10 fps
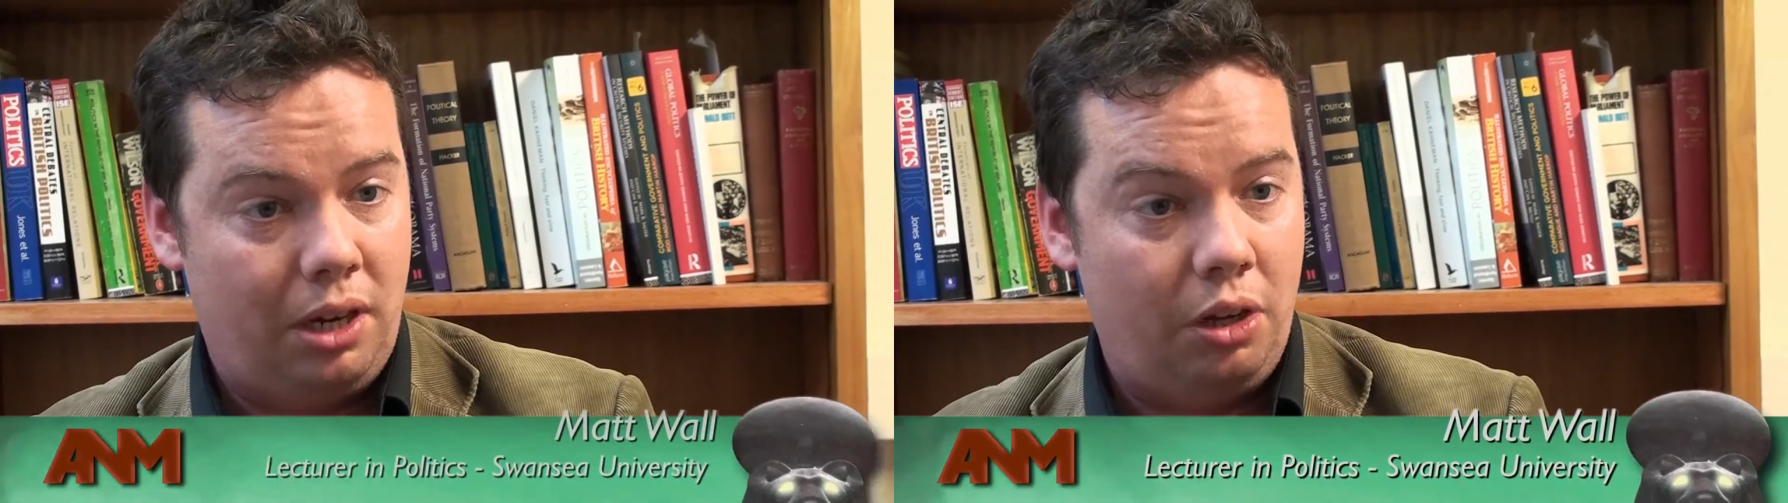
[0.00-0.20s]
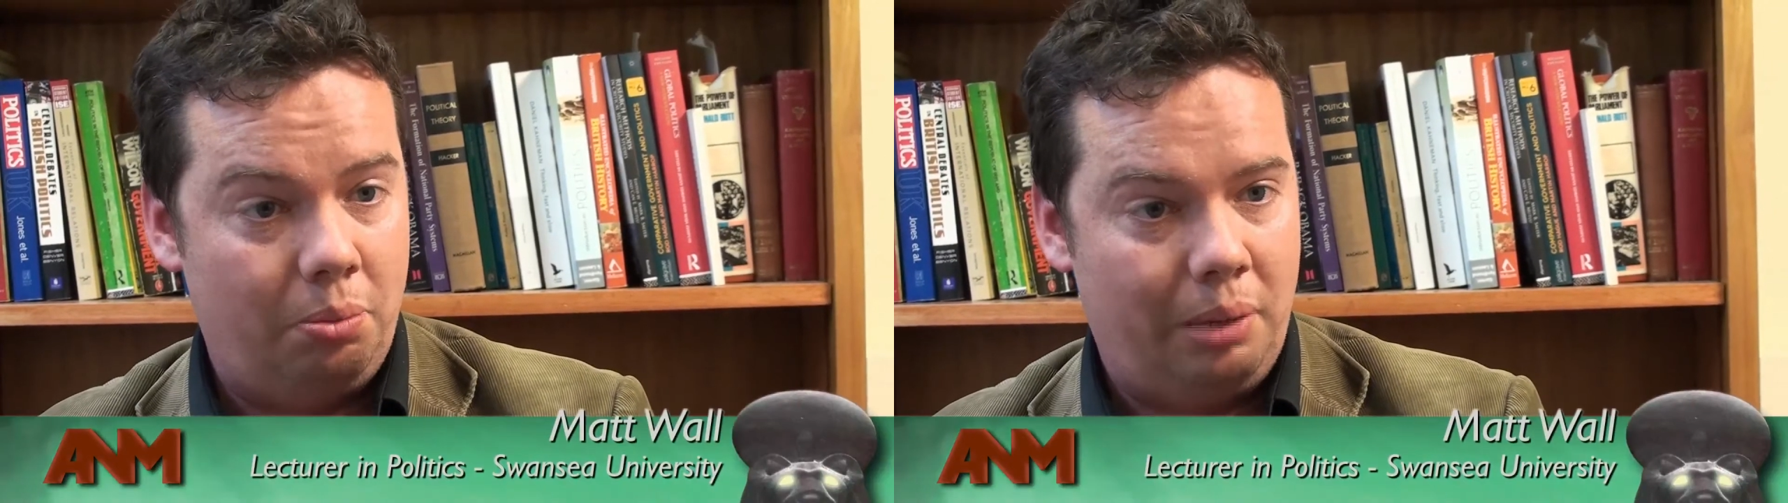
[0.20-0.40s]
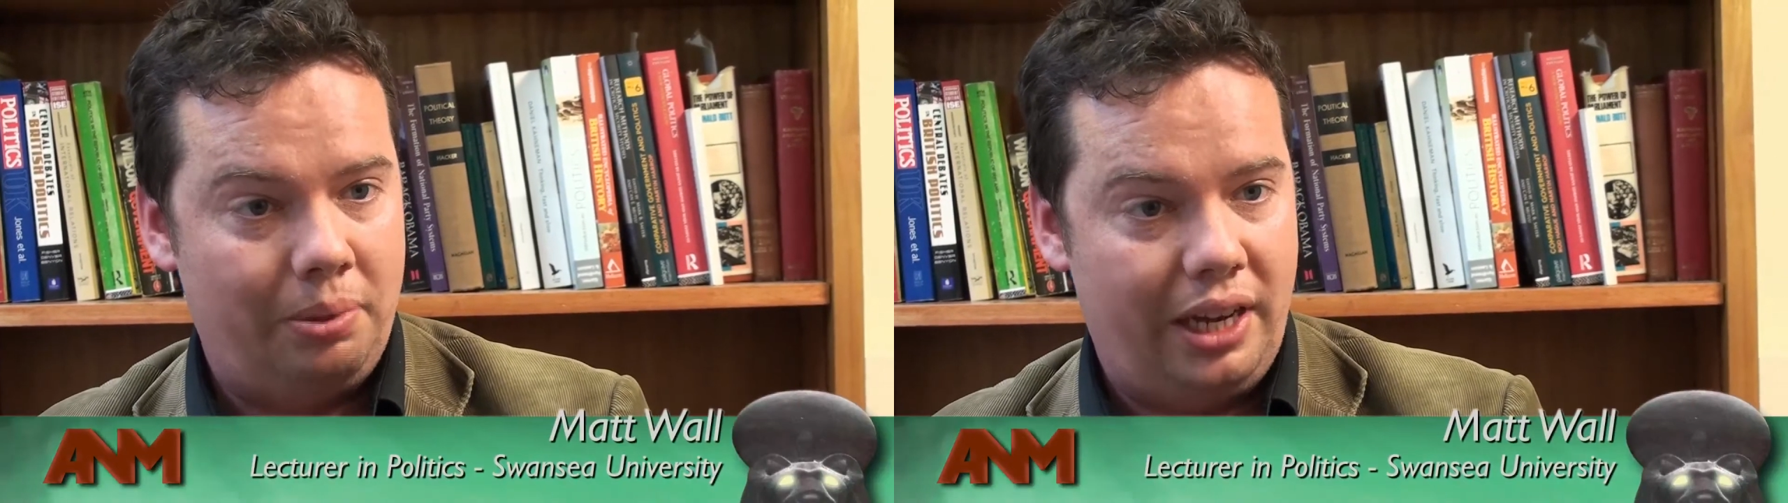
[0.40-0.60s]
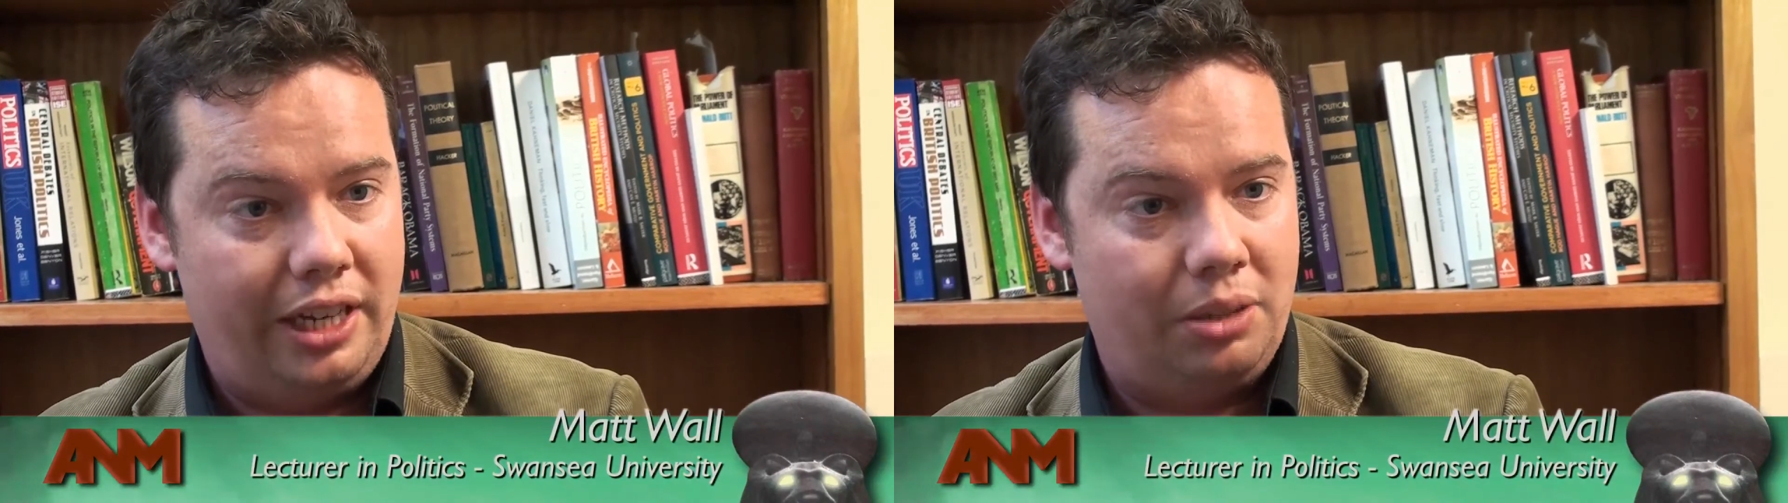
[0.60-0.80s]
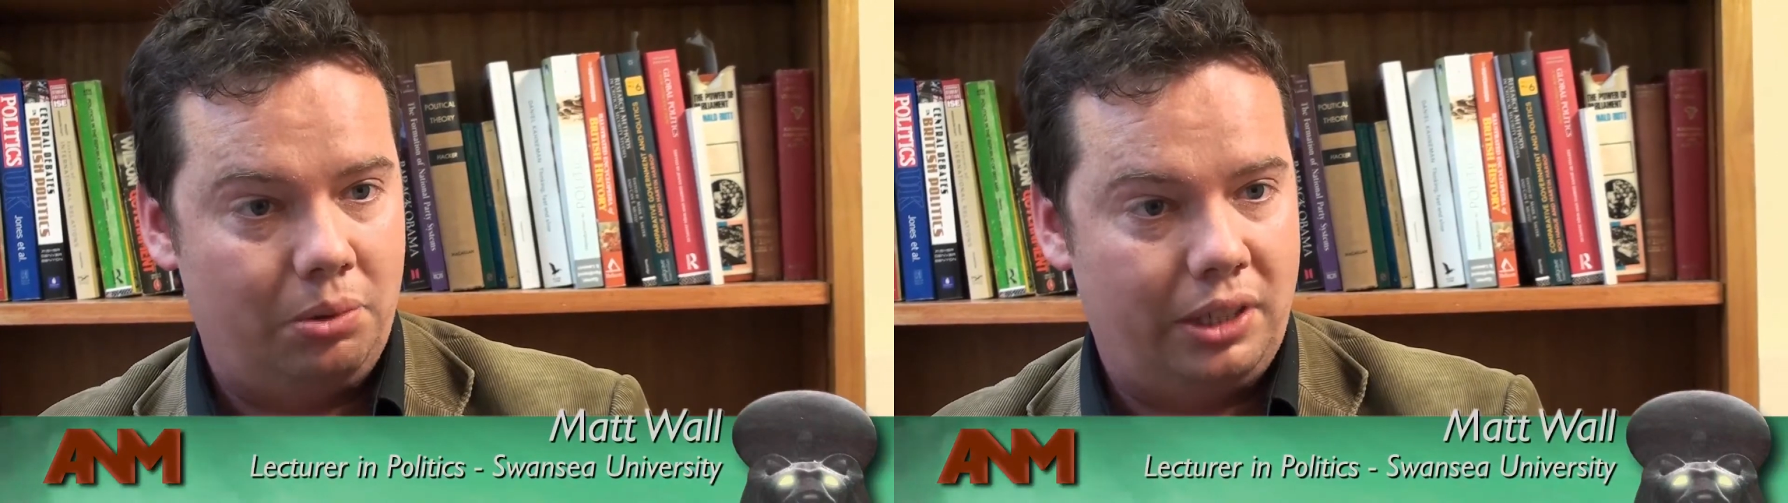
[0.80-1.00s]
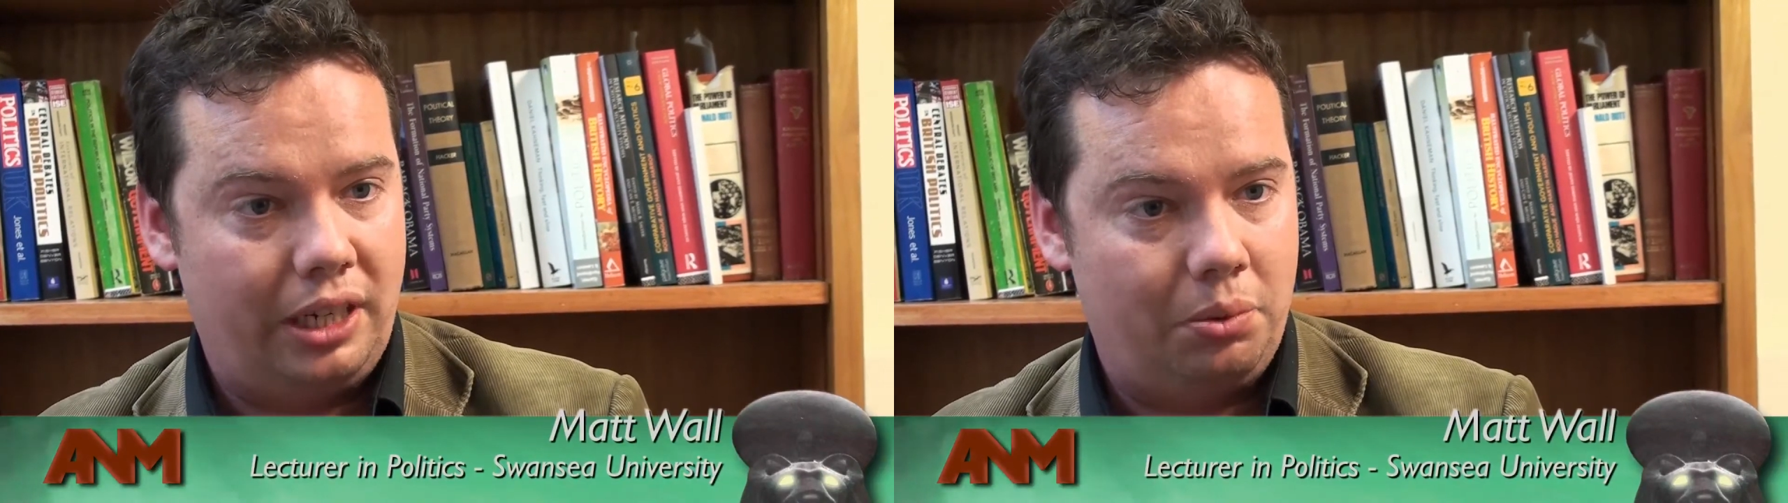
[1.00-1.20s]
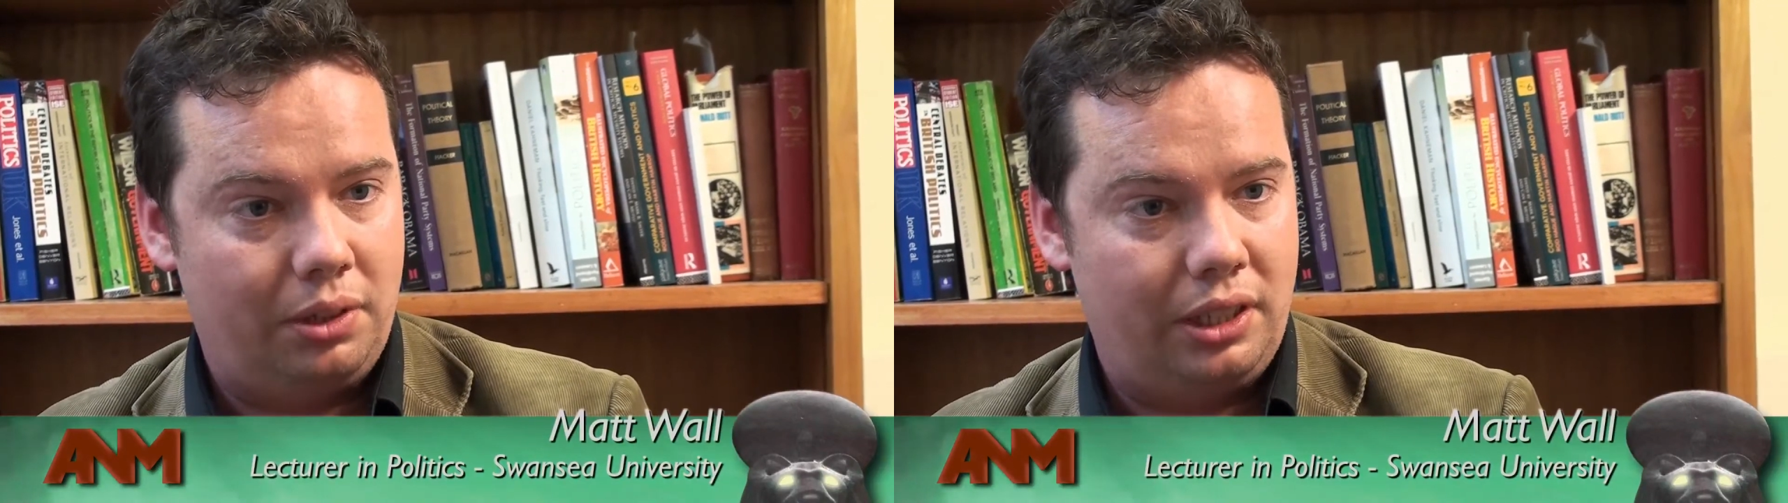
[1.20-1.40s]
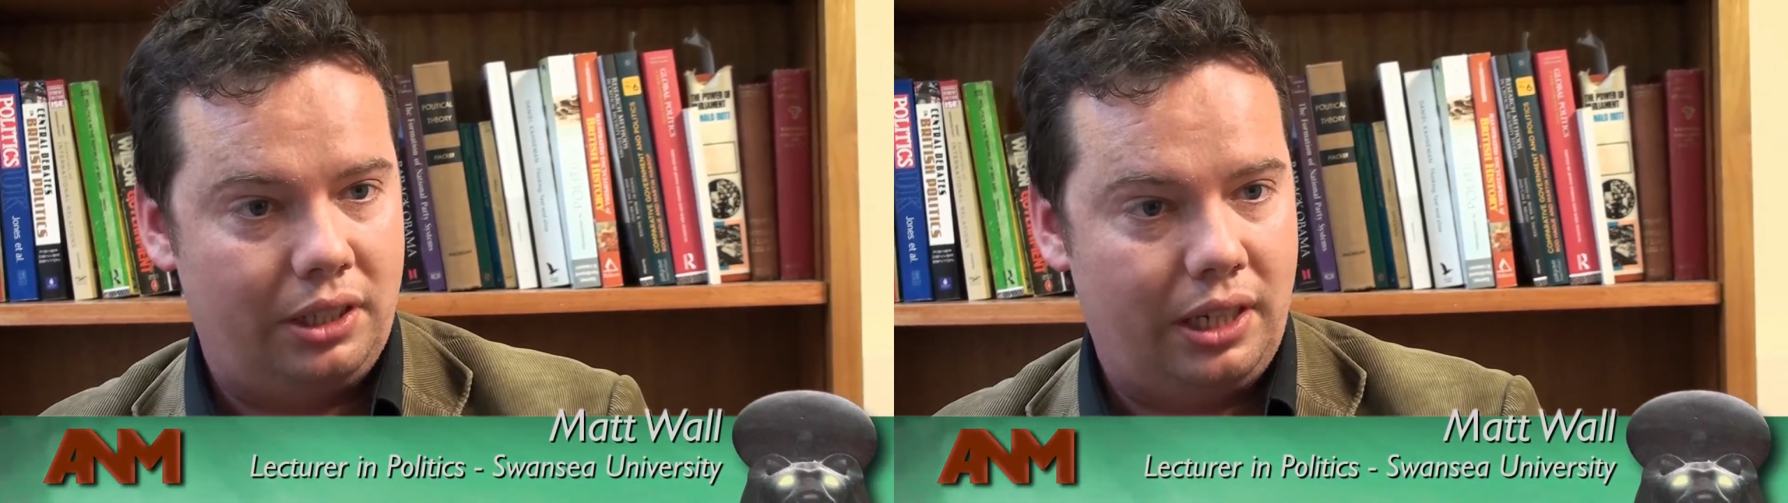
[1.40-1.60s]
whole population will take one of these